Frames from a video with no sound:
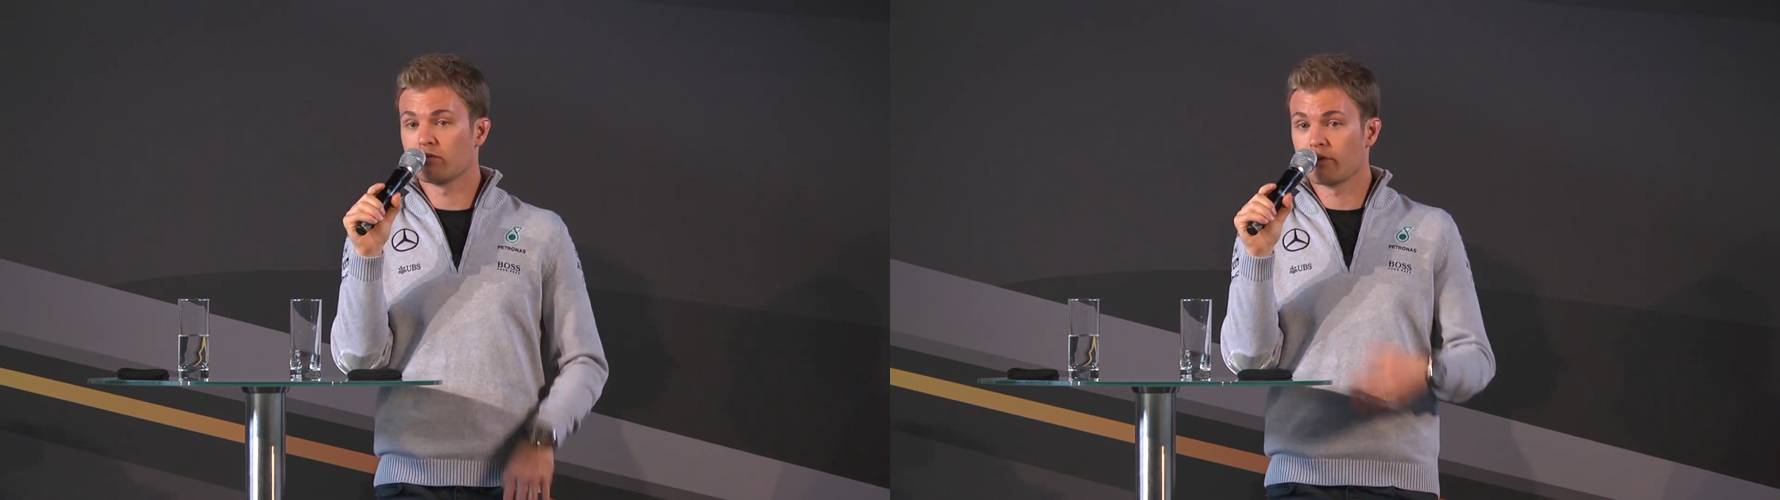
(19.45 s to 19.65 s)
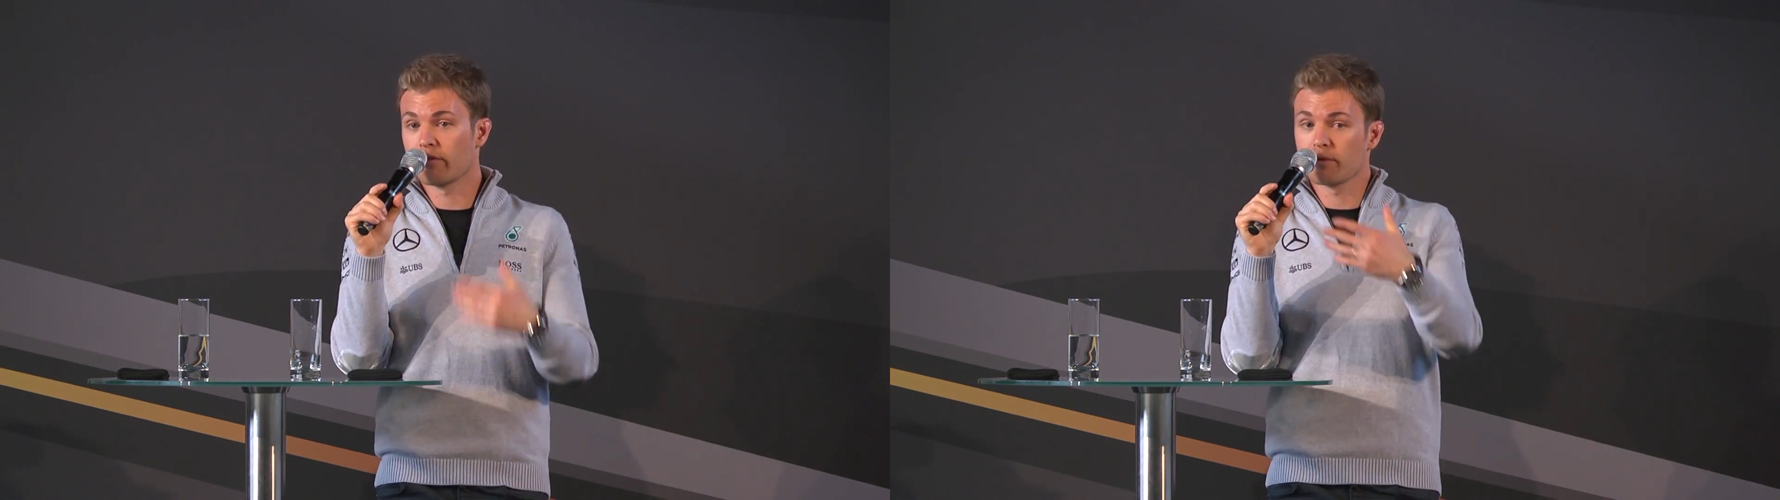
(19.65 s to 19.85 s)

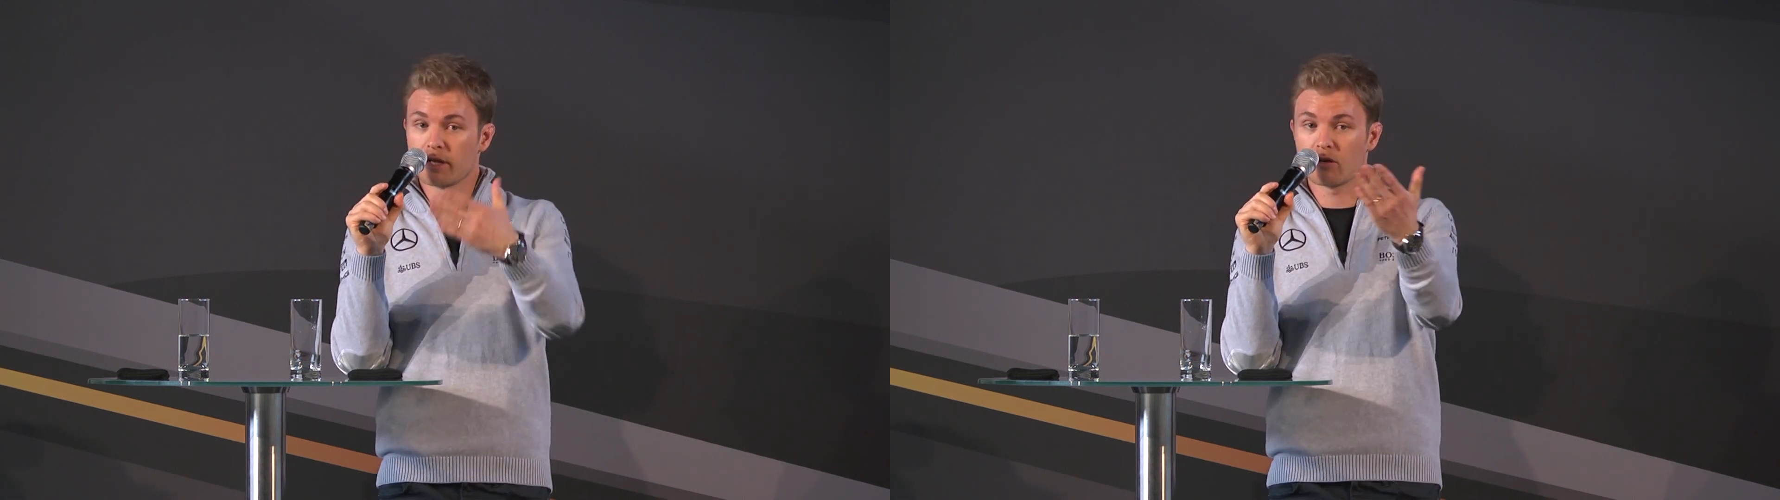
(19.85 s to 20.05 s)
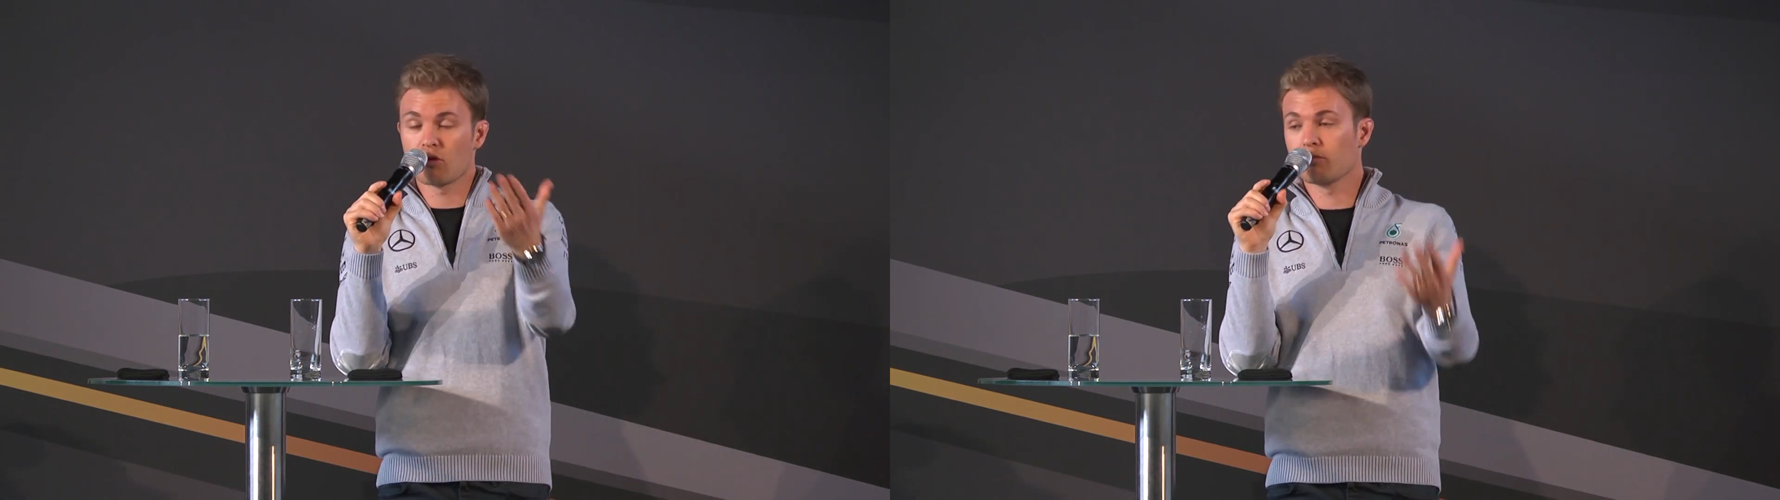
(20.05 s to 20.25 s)
for
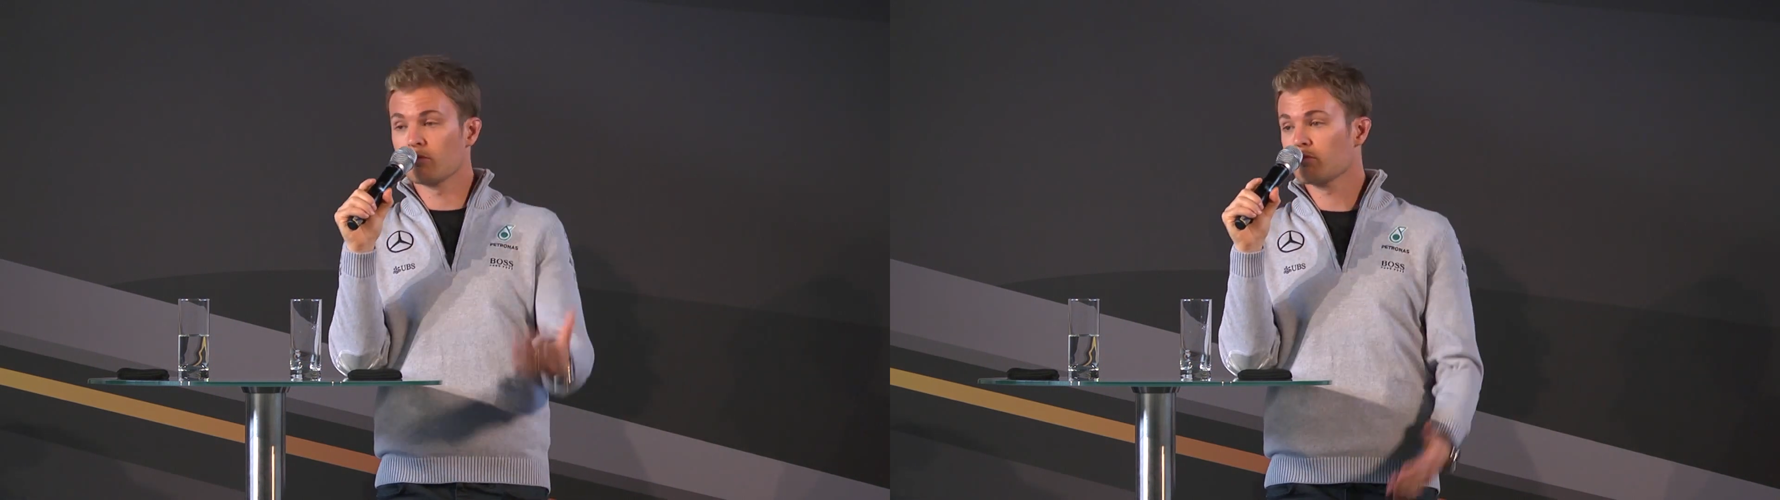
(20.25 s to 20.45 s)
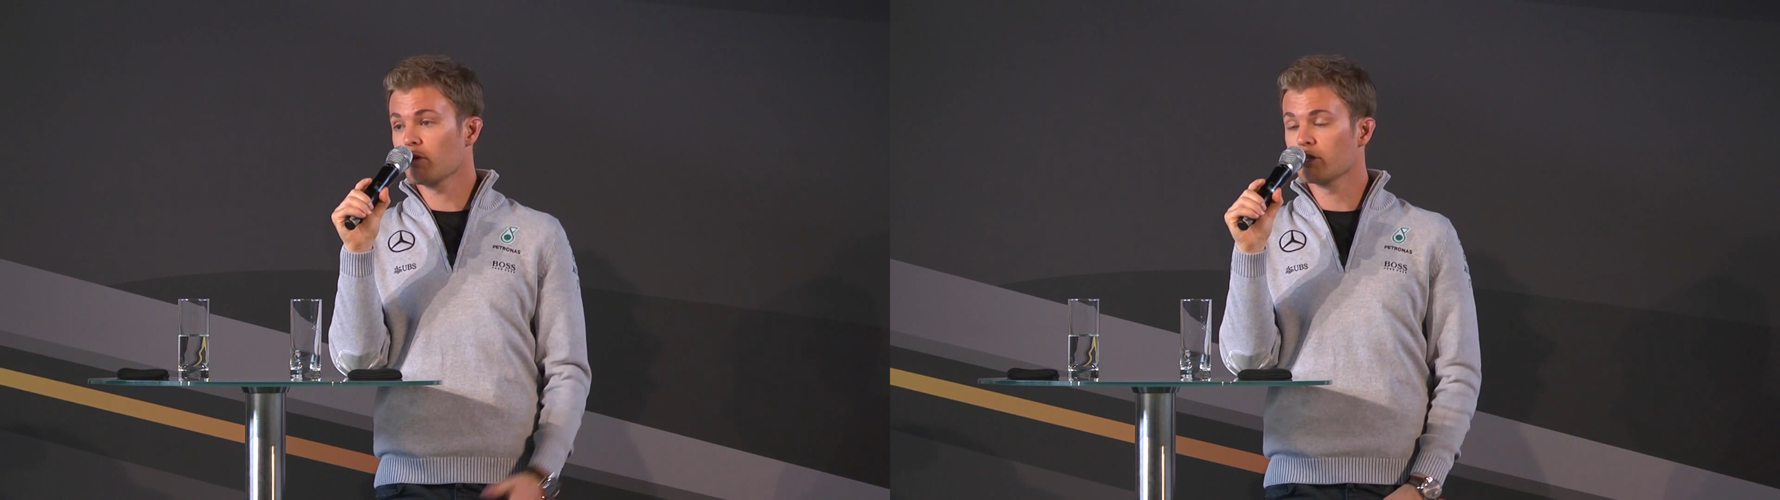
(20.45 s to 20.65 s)
everybody at home
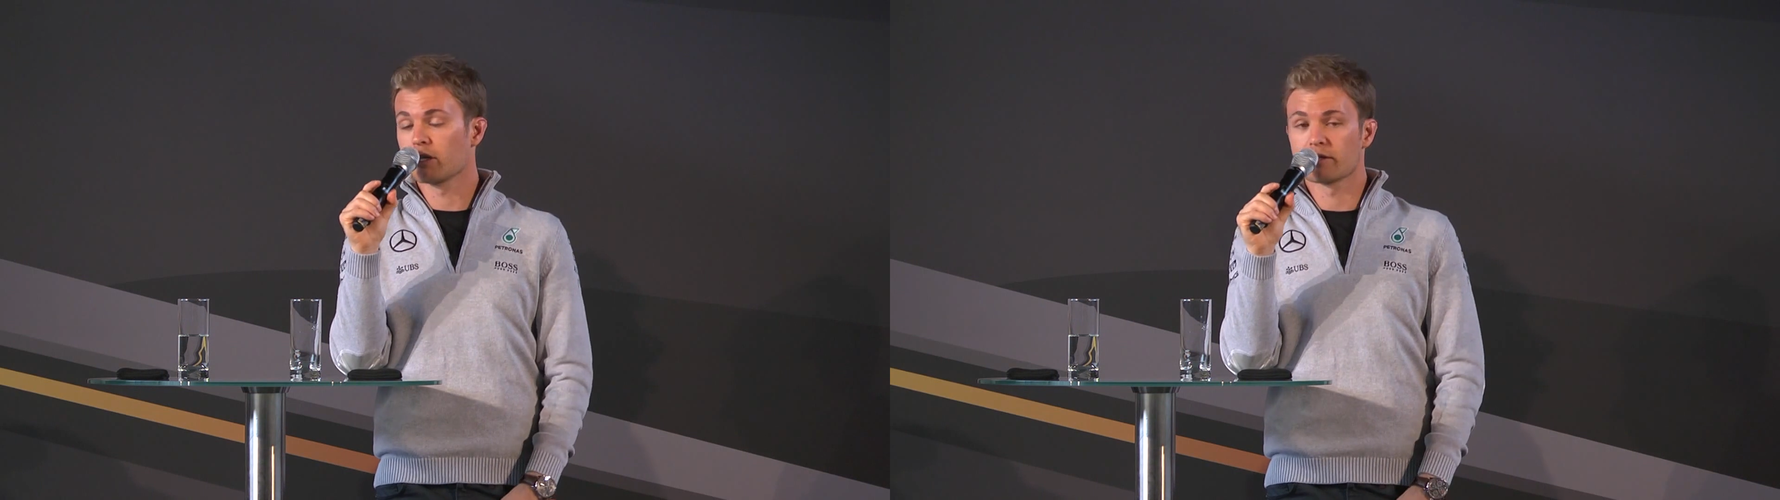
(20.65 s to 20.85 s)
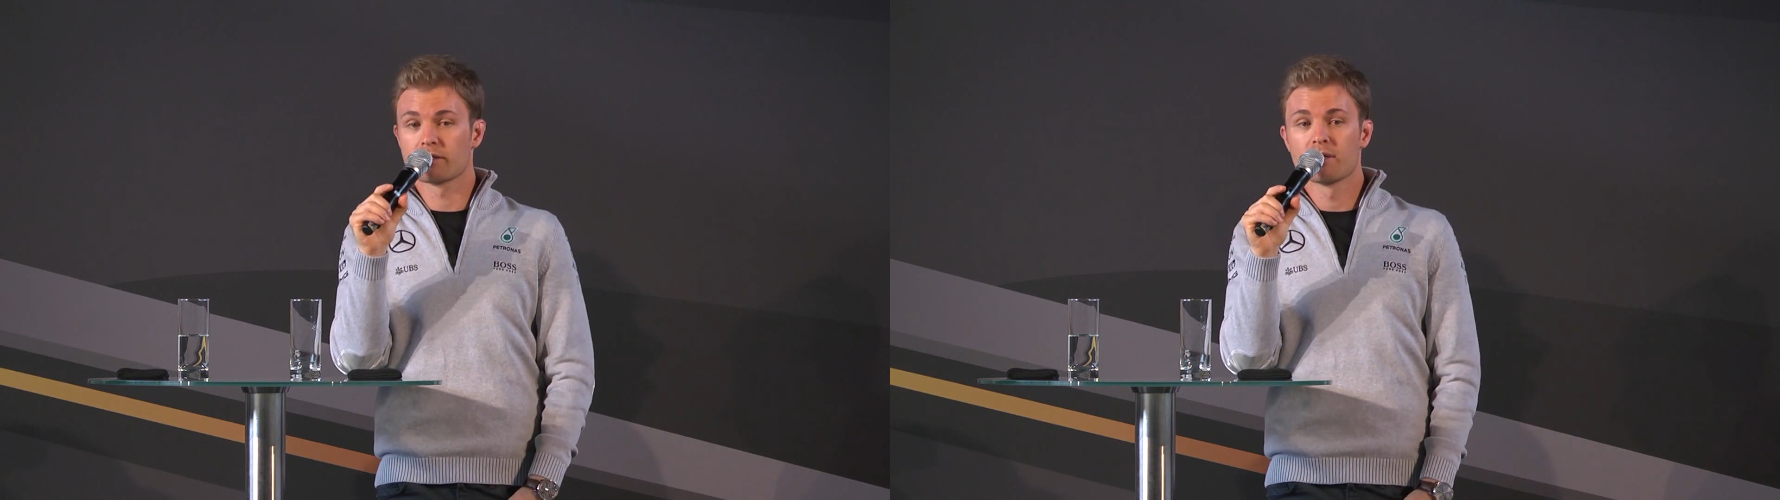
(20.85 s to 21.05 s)
who's watching
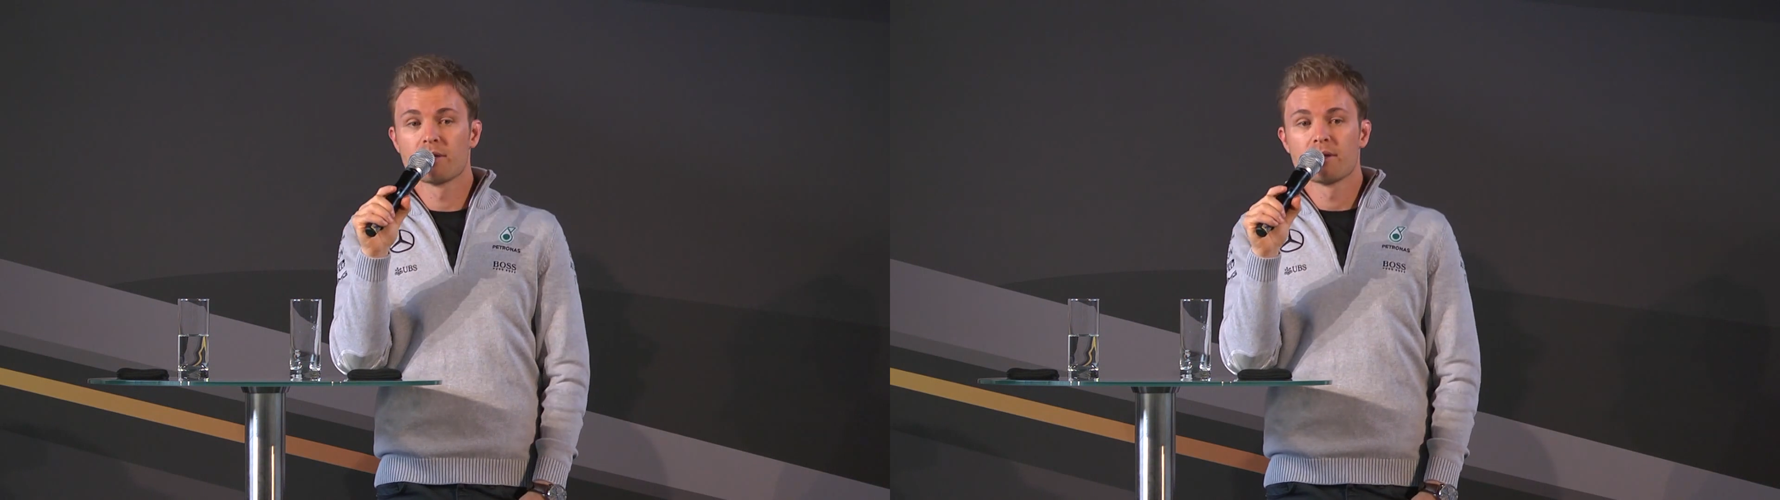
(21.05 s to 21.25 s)
us,